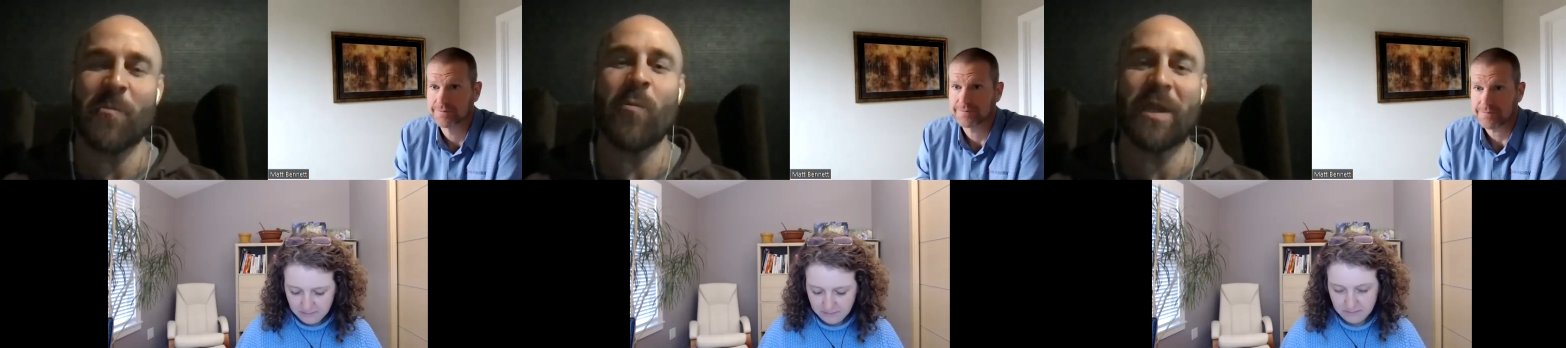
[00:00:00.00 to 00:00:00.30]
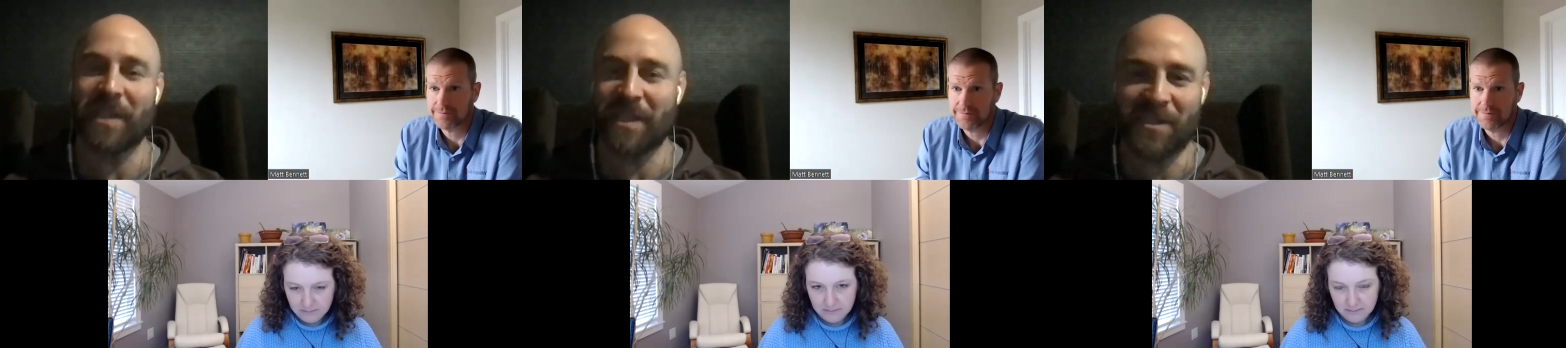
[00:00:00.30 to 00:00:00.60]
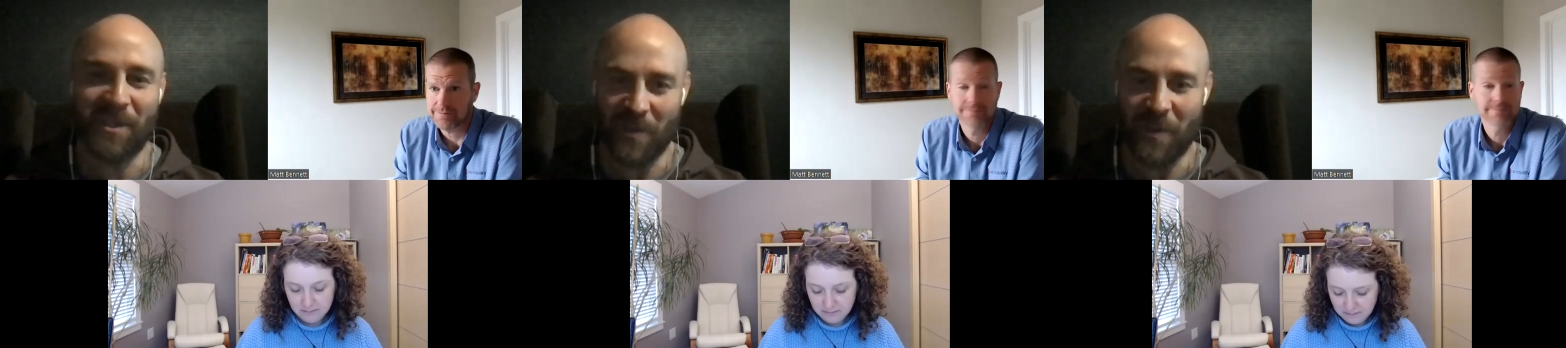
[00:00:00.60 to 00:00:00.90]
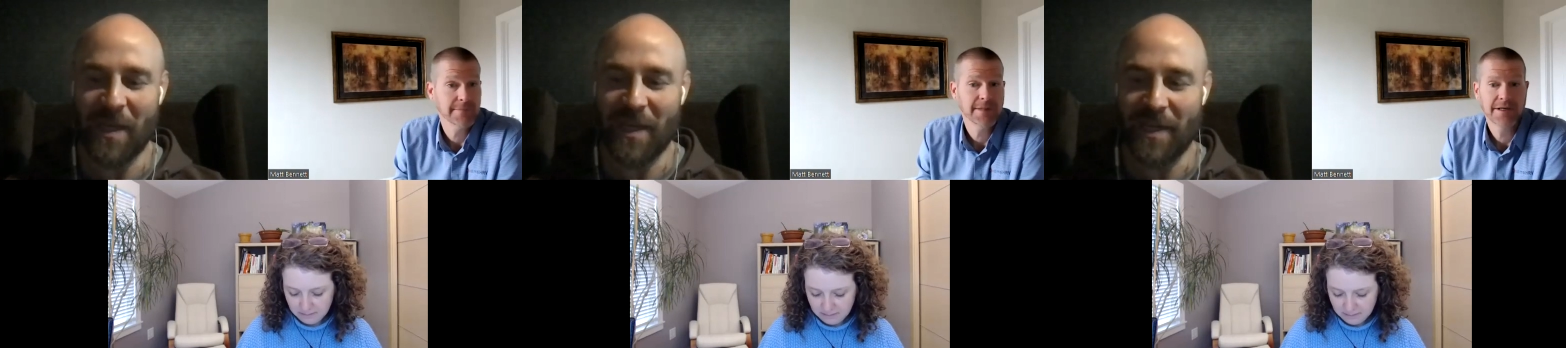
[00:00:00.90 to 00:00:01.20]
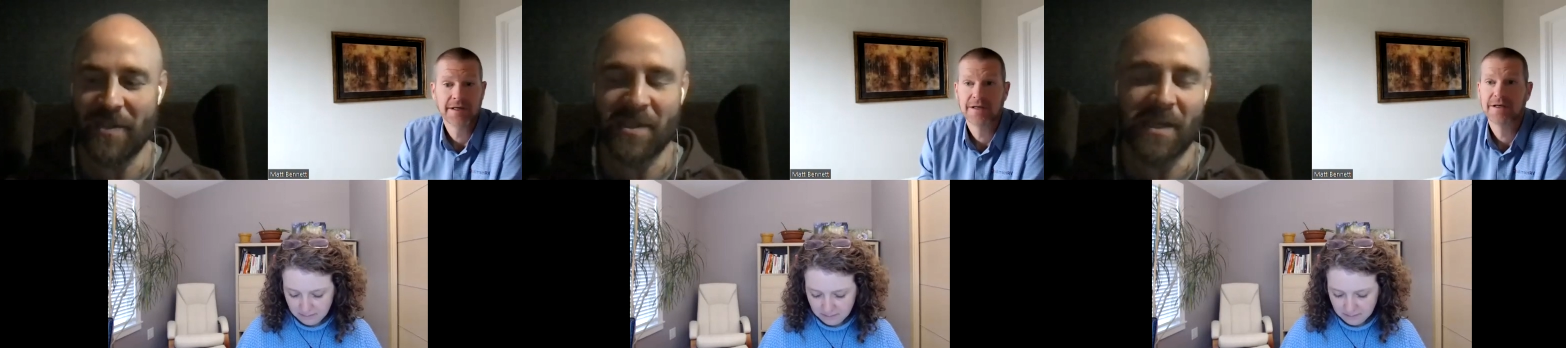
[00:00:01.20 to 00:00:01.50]
Speaker 1: willing to do that
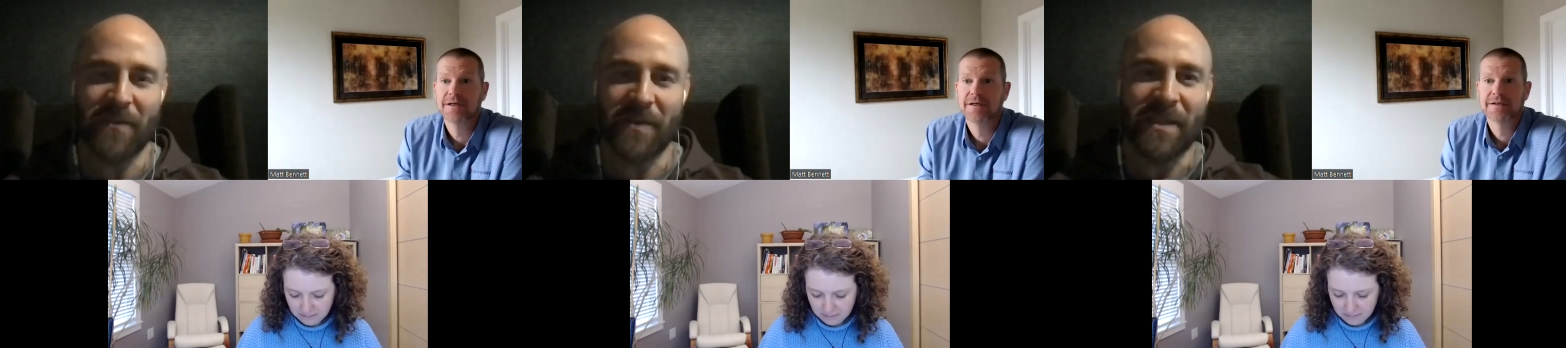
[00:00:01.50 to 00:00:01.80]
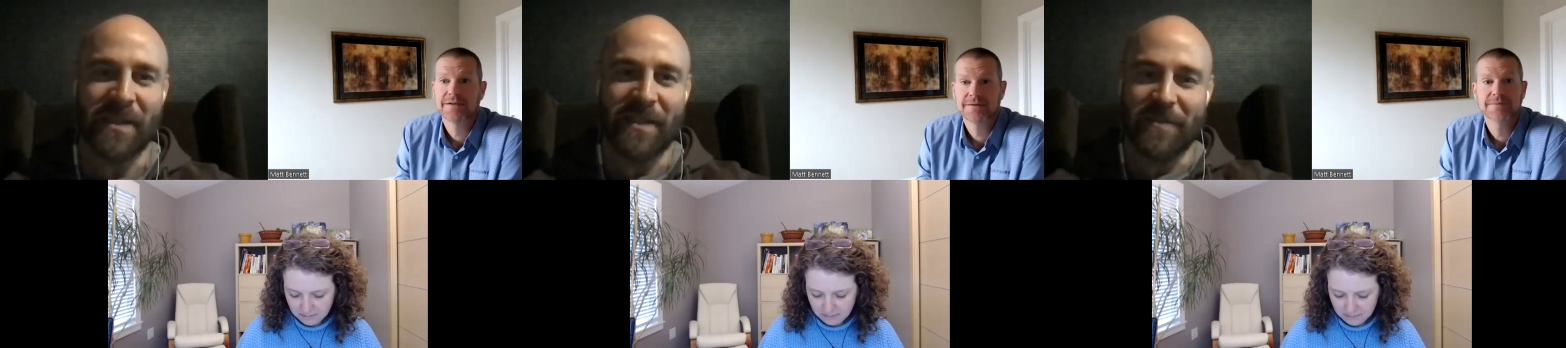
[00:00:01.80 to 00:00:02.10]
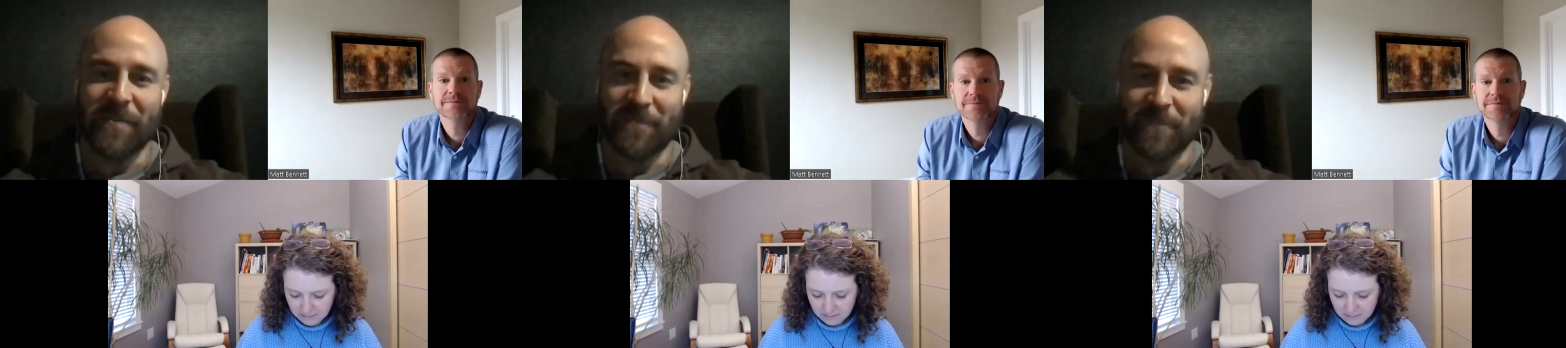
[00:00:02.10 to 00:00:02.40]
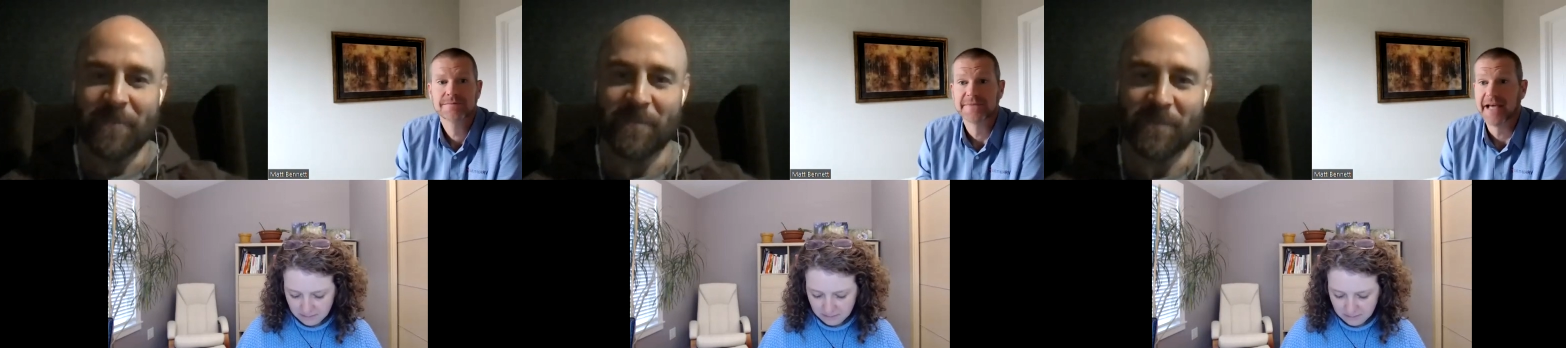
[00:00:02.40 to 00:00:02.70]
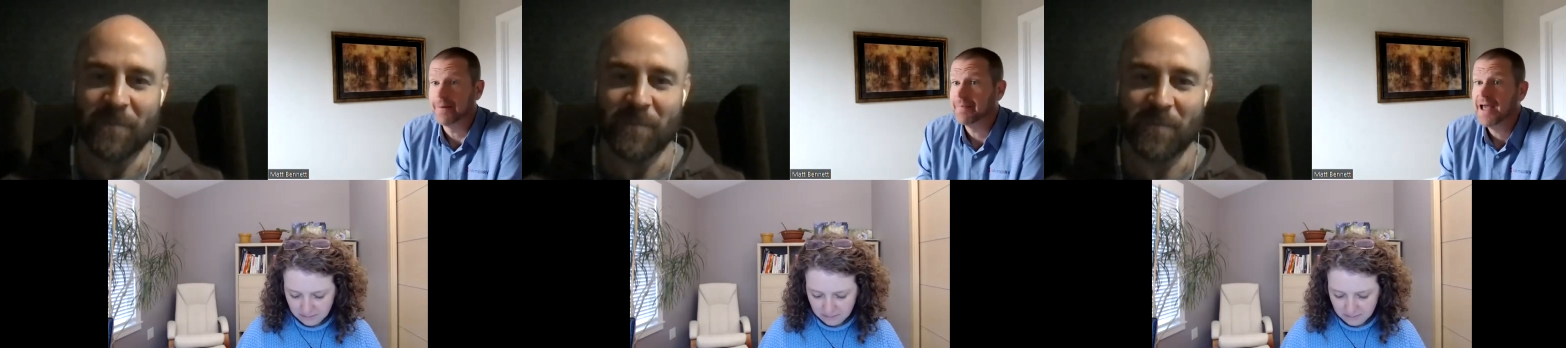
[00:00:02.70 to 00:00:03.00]
kind of stuff.
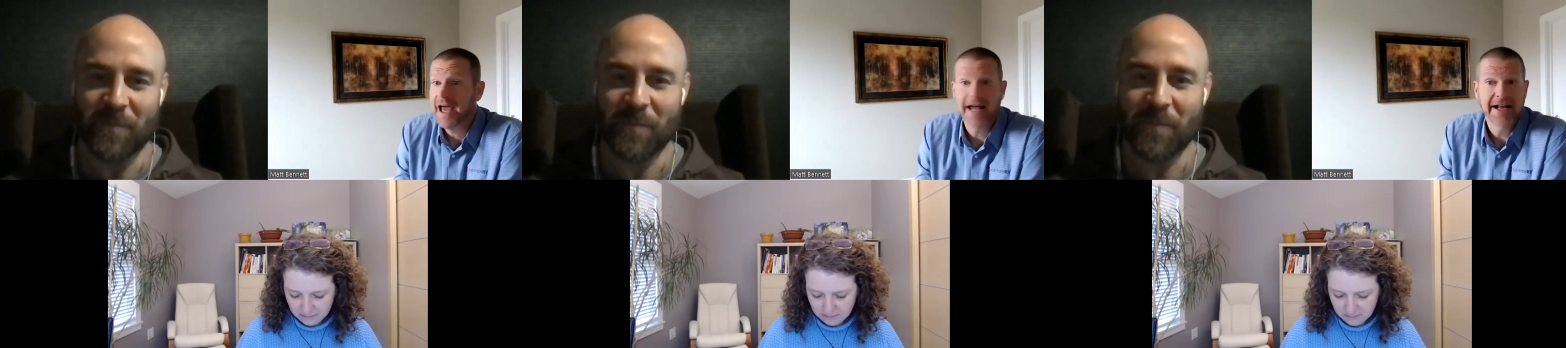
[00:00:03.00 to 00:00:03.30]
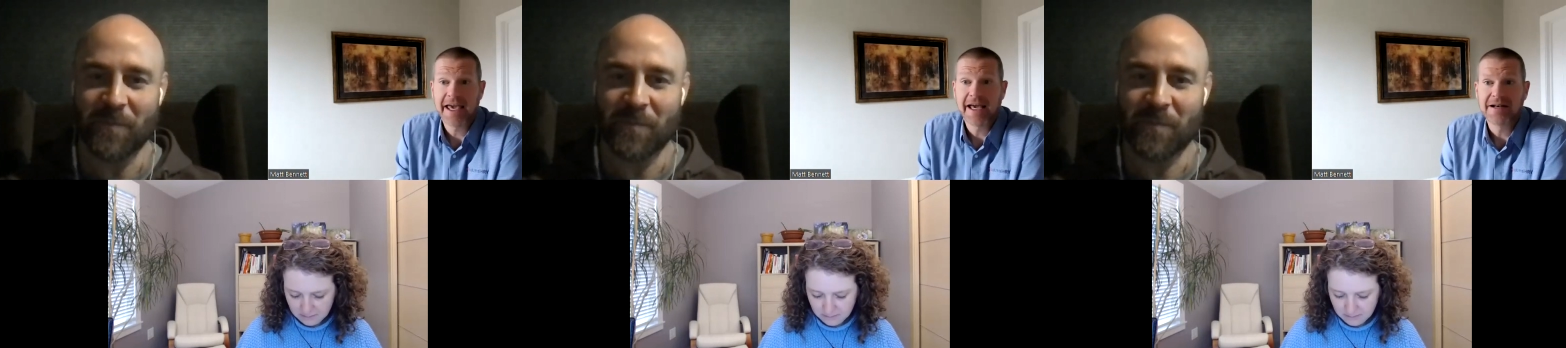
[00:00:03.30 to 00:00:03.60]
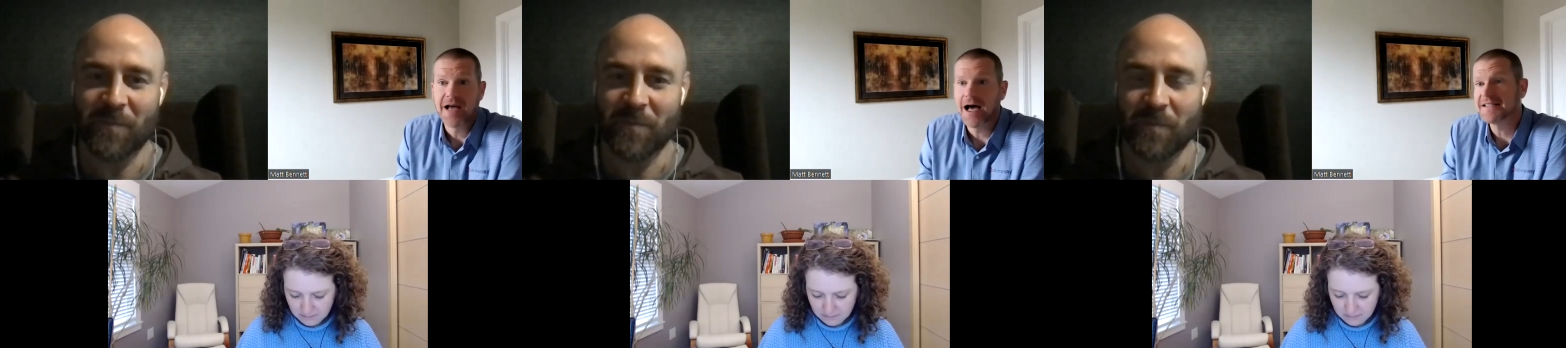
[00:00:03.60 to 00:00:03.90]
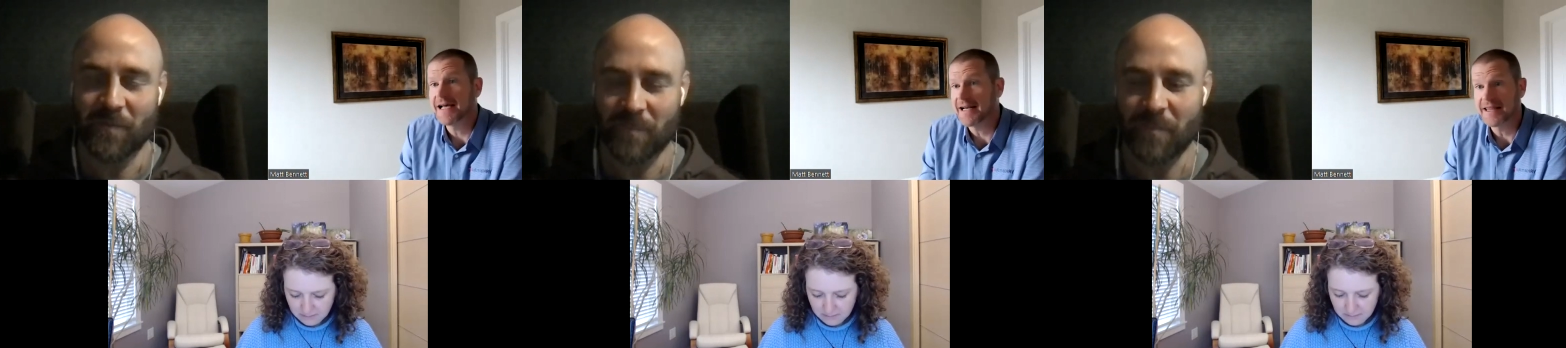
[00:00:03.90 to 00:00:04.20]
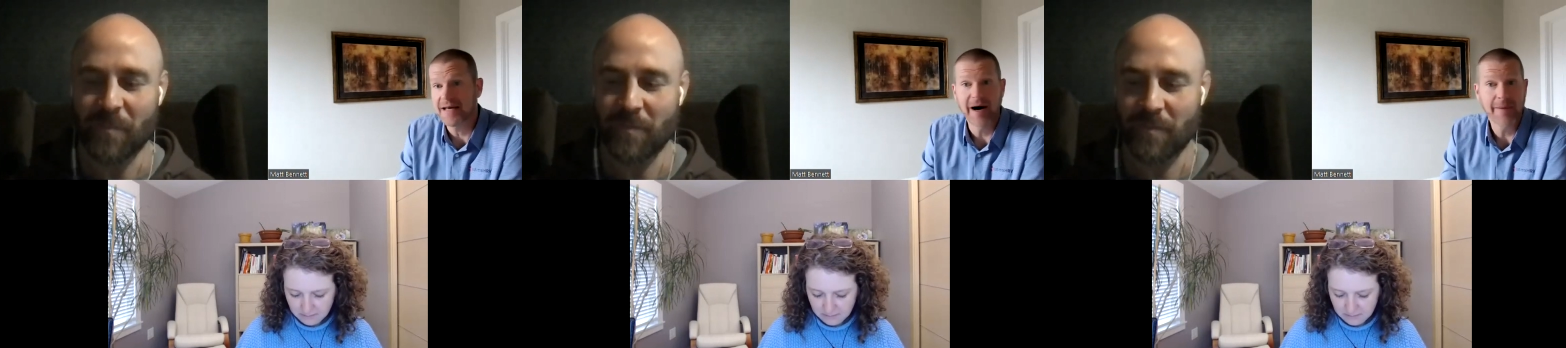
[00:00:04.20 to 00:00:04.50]
Speaker 2: Yeah. And again,
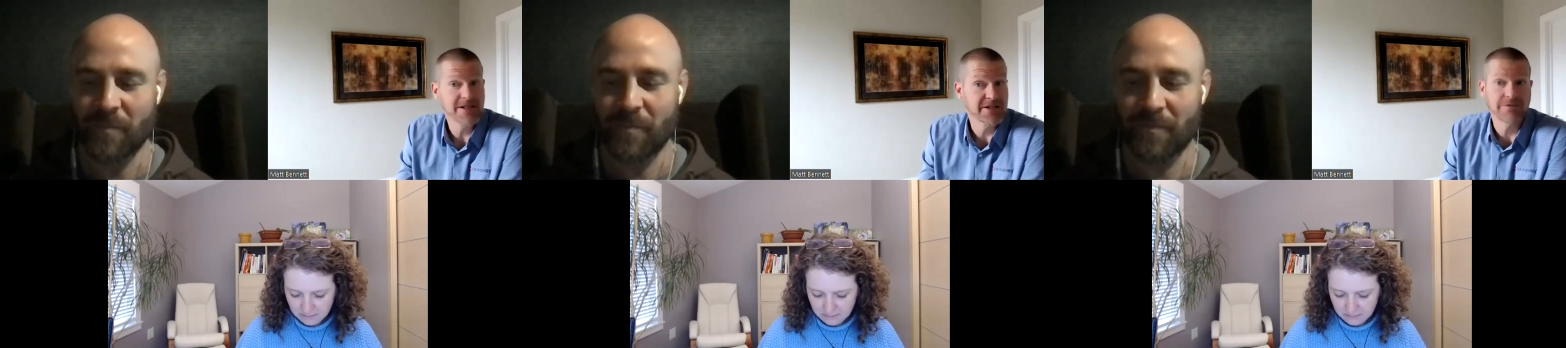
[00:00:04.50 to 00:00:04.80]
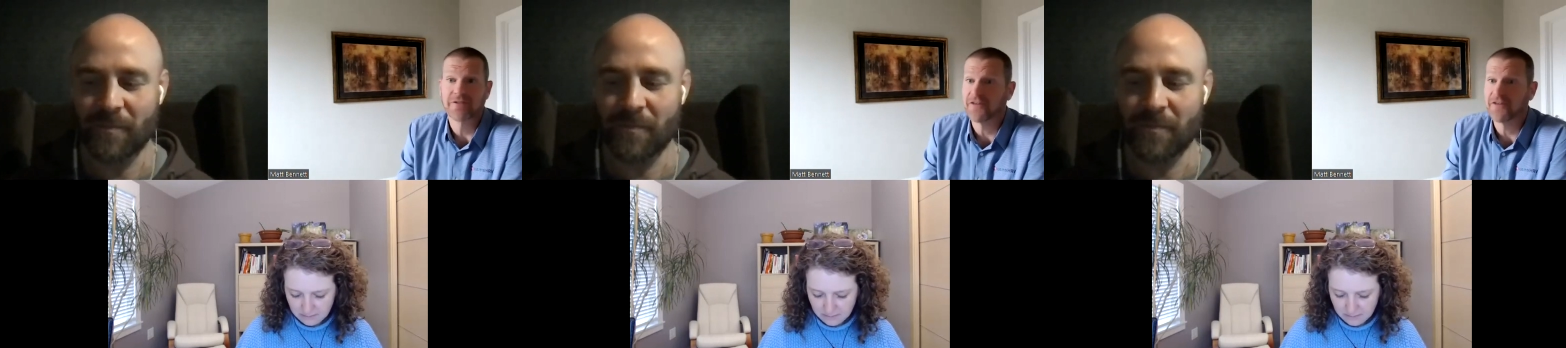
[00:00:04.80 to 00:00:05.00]
setting them up as a